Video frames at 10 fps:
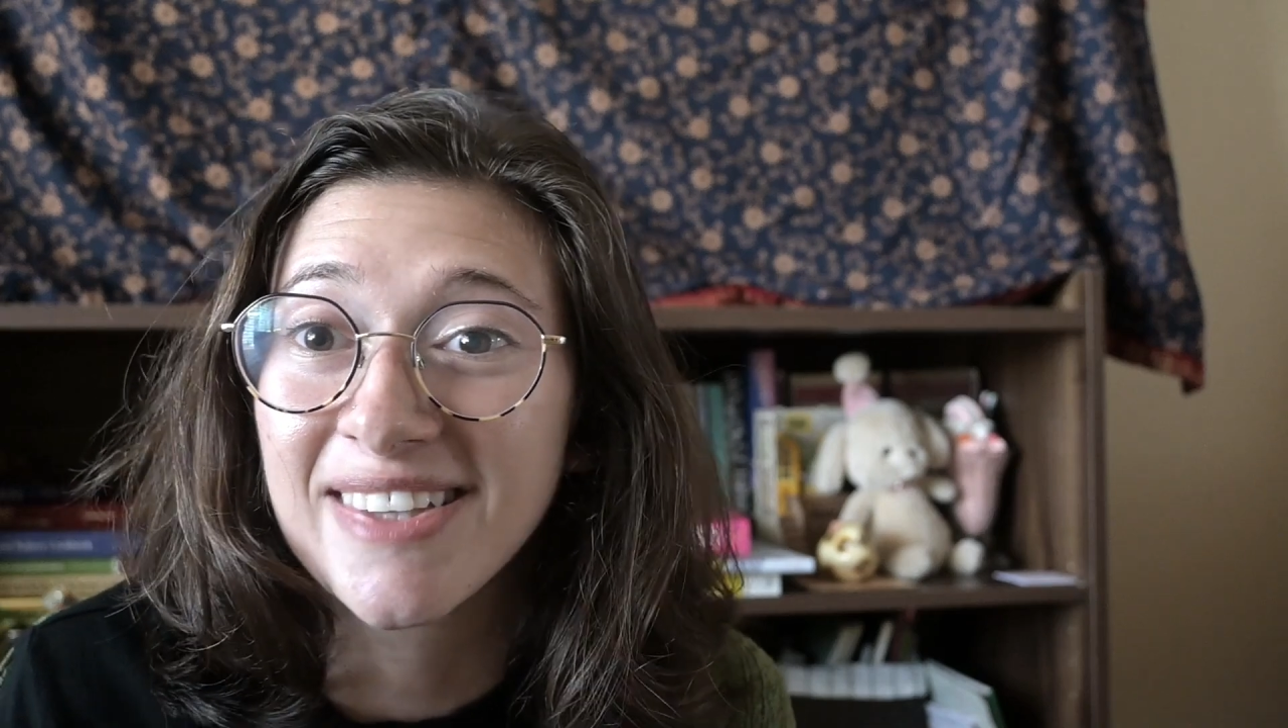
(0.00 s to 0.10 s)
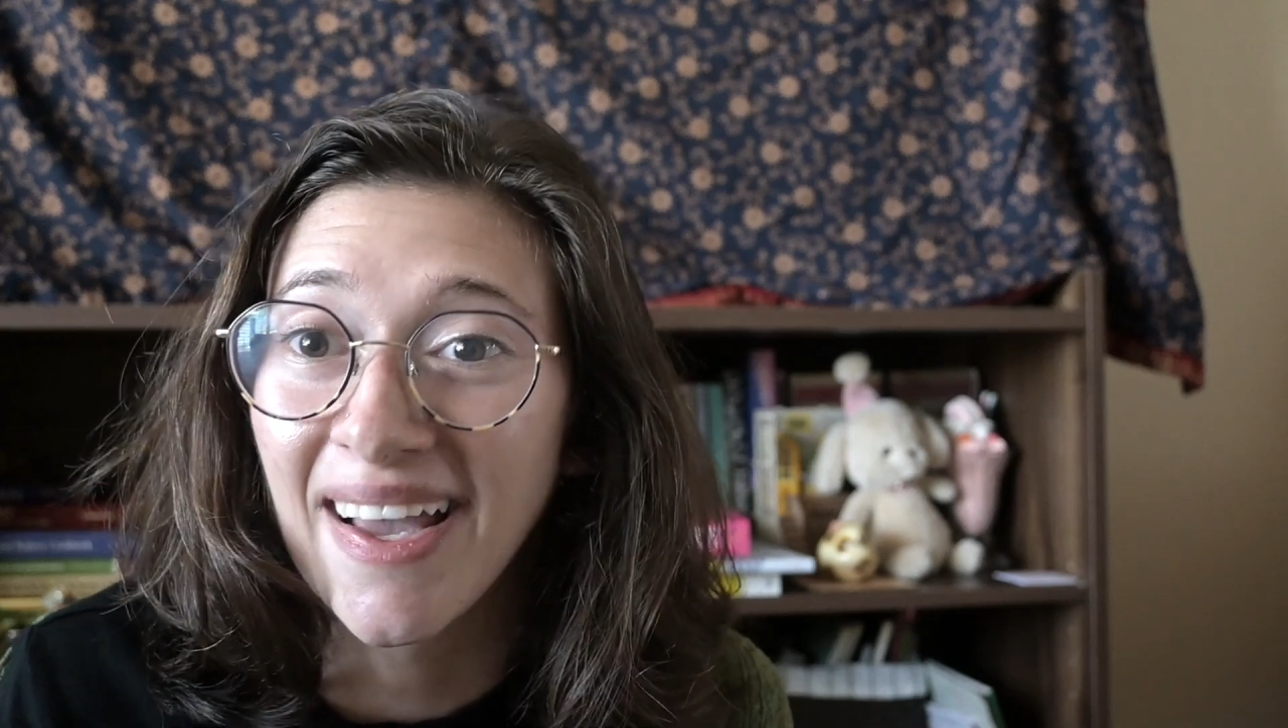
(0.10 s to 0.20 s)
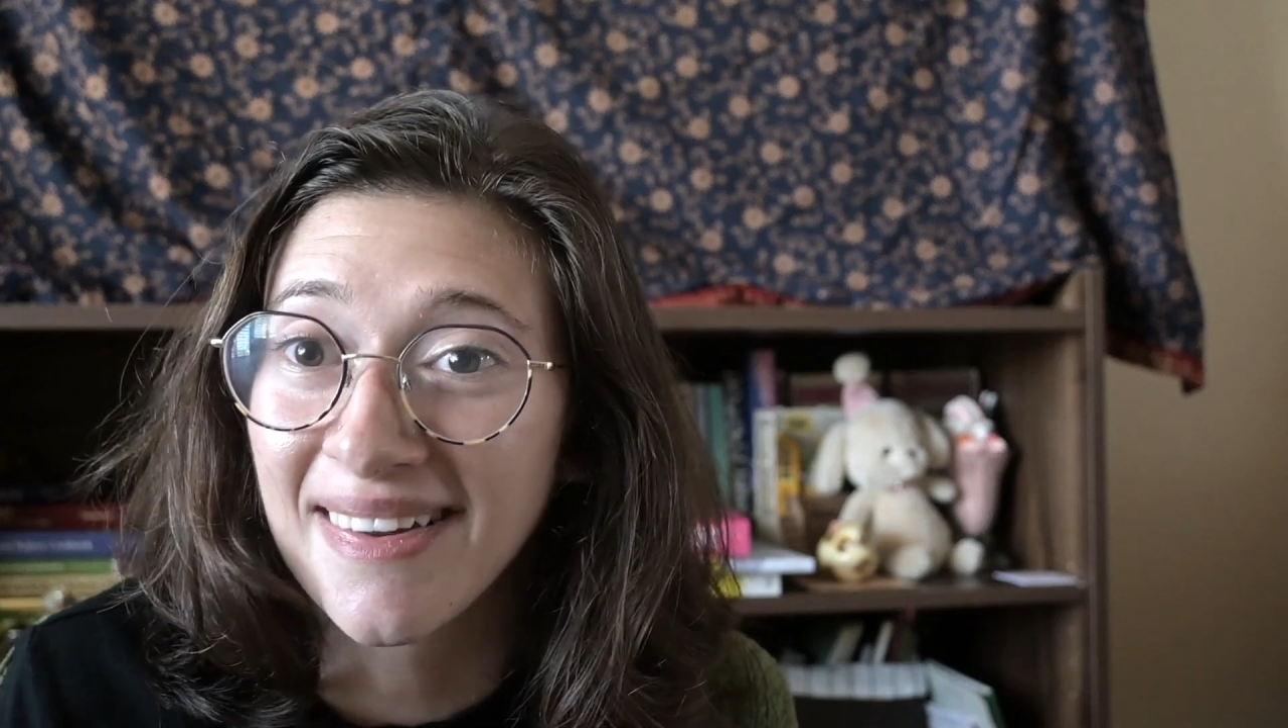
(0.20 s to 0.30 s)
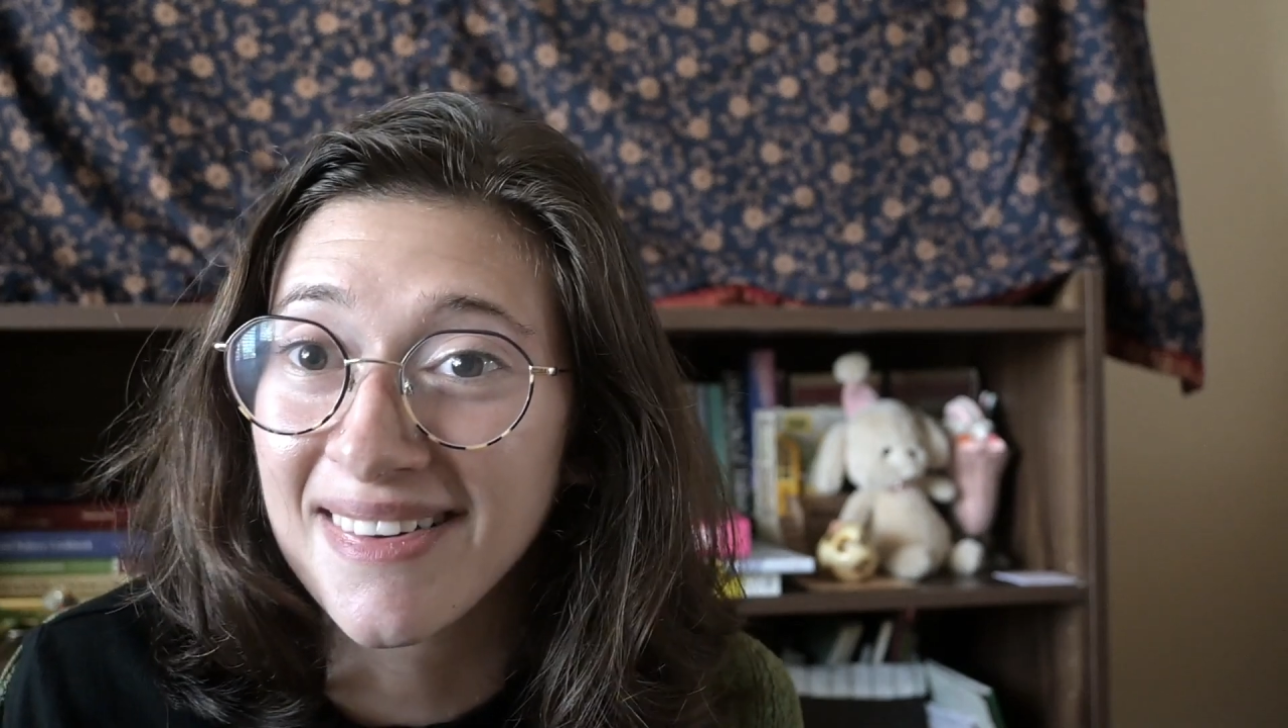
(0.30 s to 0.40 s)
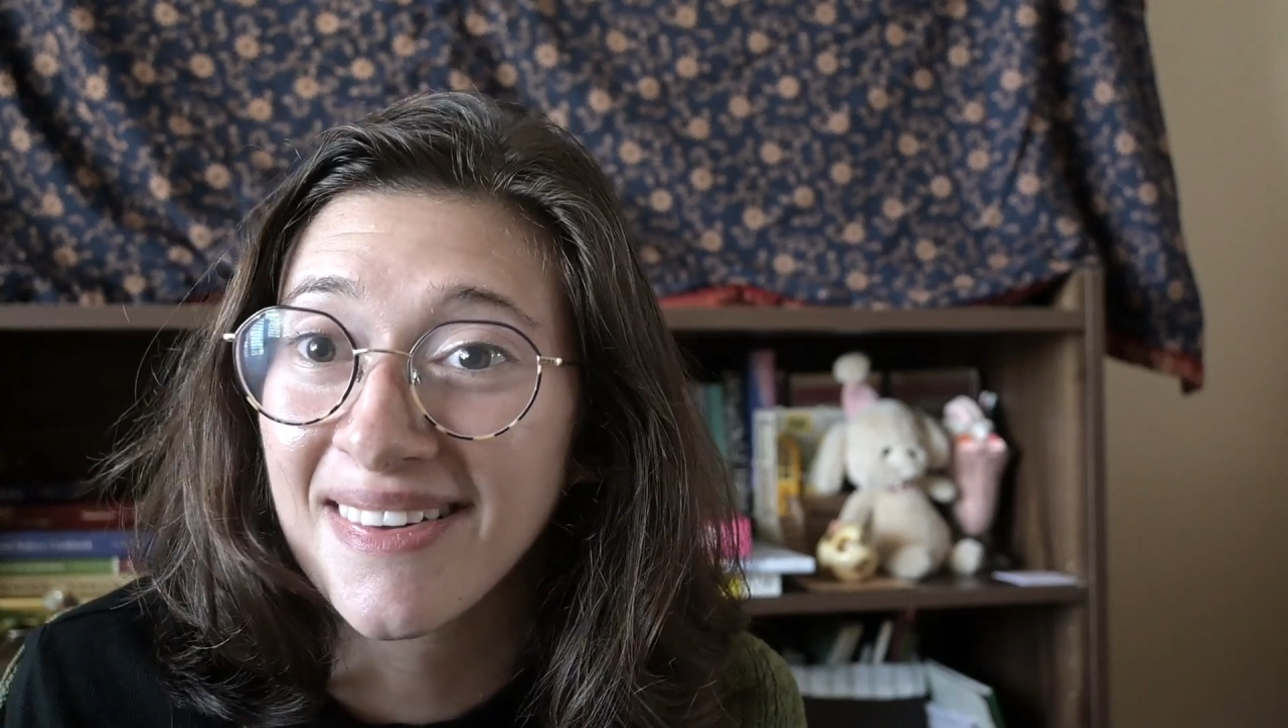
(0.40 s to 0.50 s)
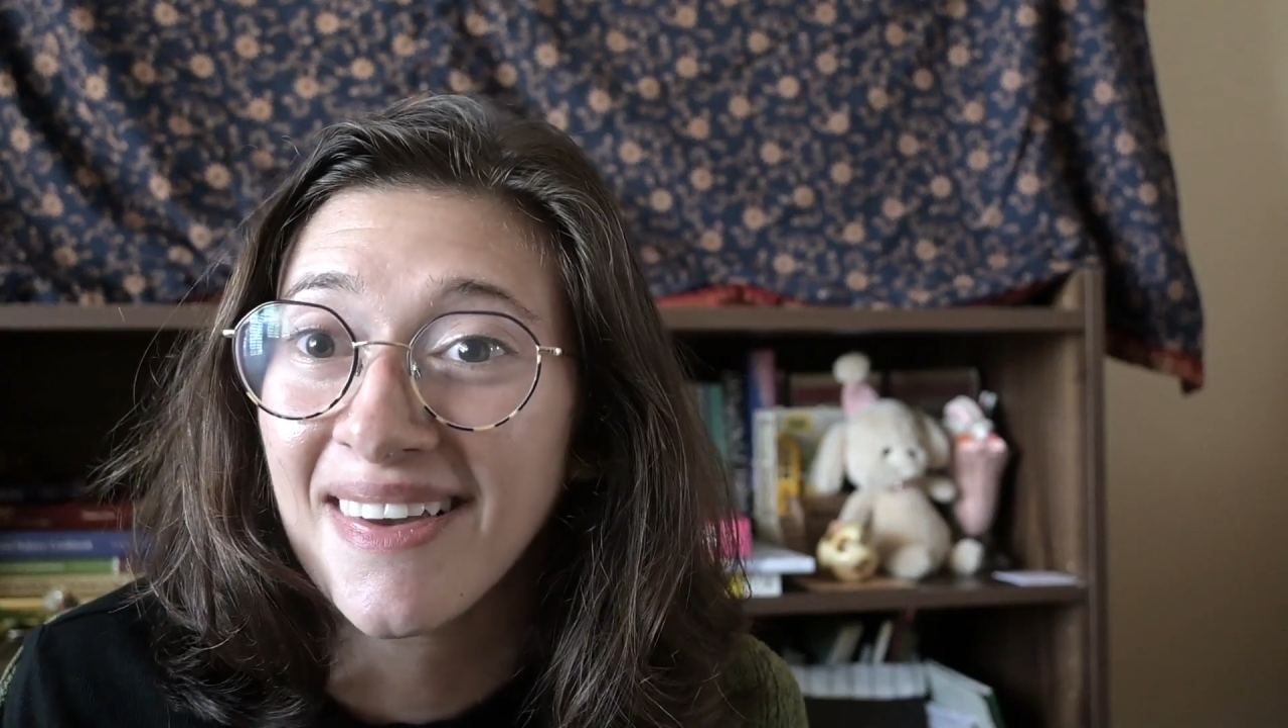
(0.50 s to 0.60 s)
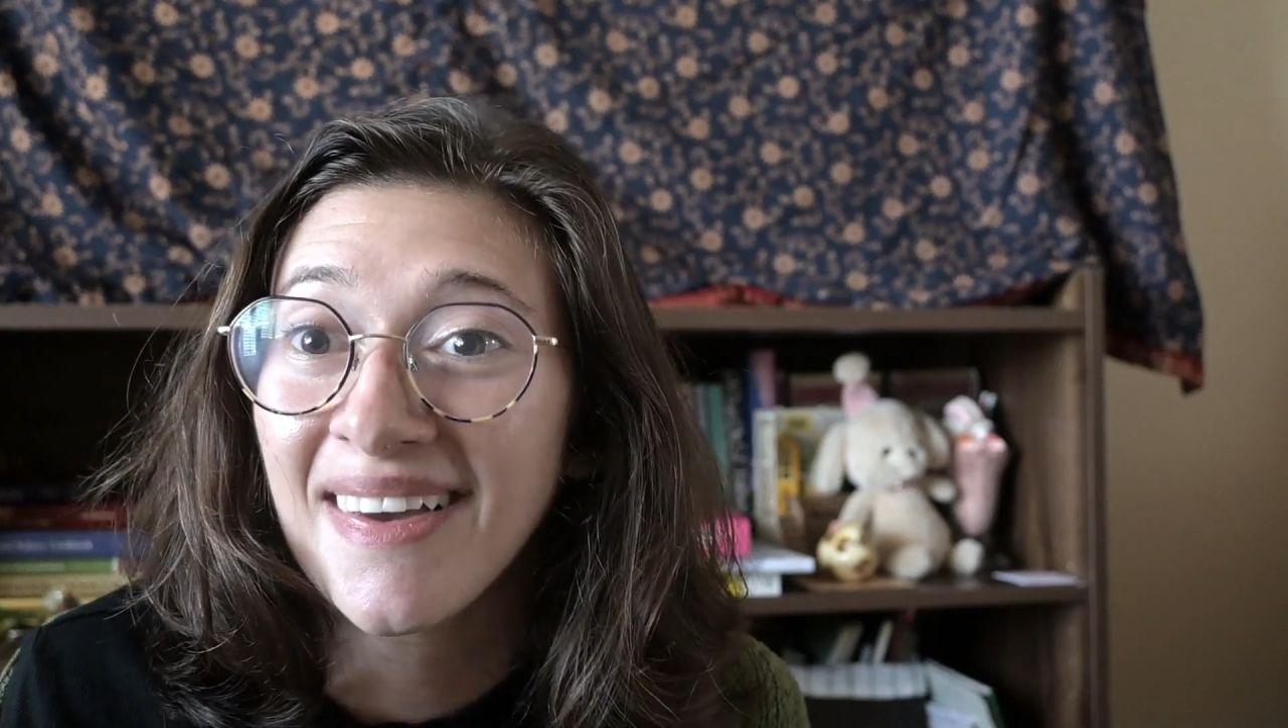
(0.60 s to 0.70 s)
getting